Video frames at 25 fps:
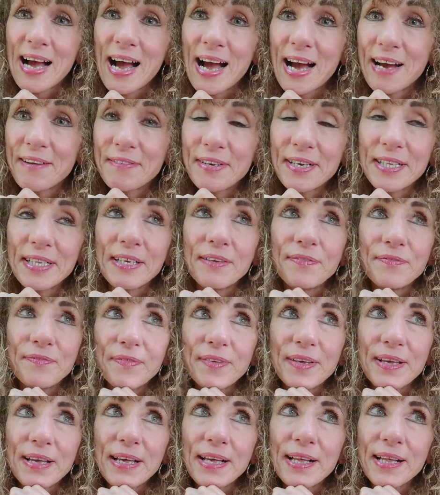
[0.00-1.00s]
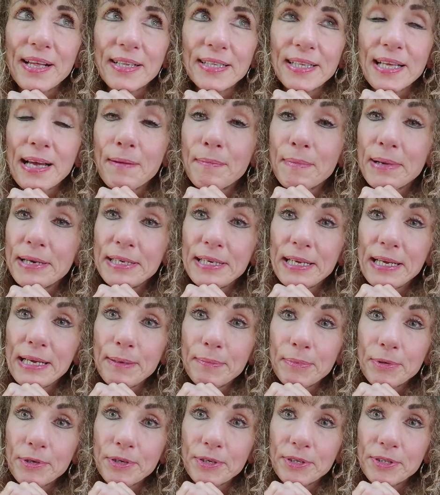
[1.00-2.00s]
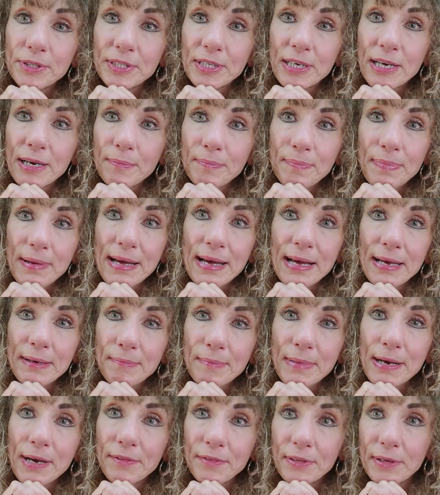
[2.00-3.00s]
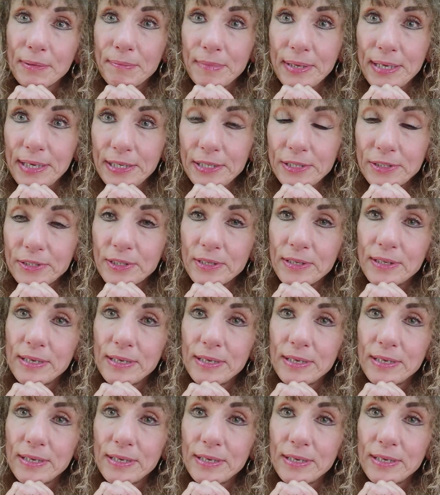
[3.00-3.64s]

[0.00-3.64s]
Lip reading: I really feel that my neighbors are bad-mouthing me